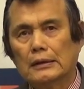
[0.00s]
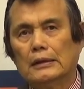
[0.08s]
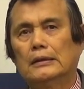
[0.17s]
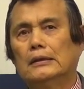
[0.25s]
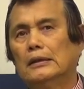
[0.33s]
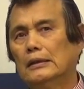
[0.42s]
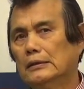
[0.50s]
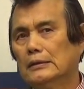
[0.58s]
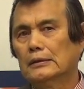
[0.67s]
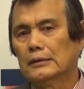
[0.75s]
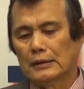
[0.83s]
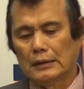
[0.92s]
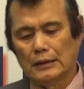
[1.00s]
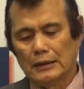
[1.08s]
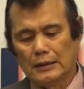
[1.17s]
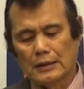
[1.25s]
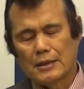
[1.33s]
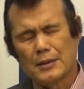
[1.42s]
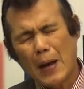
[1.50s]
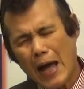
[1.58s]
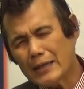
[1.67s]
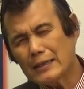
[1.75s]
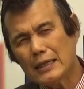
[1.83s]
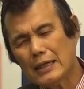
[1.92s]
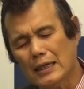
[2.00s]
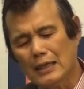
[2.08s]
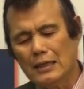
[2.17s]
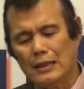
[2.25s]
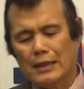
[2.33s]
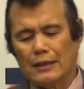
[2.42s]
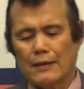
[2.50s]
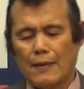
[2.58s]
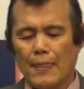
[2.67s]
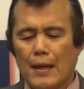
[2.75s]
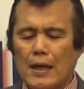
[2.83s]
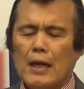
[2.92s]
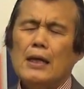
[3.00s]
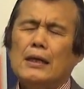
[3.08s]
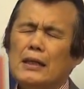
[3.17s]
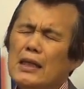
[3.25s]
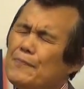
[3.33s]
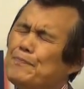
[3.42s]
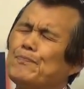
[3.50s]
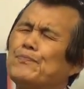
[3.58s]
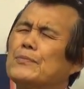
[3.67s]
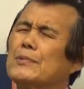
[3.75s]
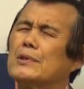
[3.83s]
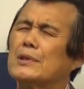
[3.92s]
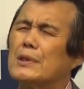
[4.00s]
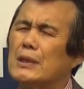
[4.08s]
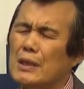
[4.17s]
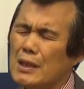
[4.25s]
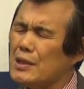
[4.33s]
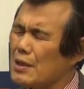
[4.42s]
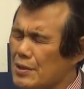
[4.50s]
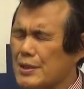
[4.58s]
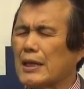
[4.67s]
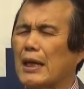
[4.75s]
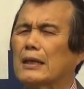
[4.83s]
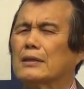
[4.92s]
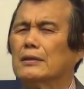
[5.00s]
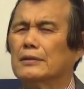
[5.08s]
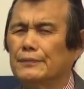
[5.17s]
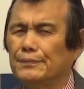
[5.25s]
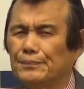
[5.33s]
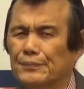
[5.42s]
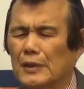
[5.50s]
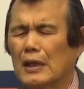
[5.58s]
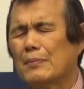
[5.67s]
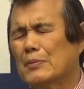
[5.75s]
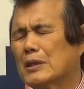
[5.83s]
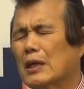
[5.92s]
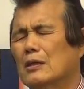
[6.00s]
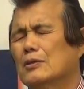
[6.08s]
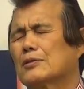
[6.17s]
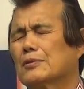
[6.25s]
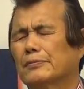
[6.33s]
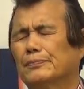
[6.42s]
In the divine healing, if Jesus said, let me tell you,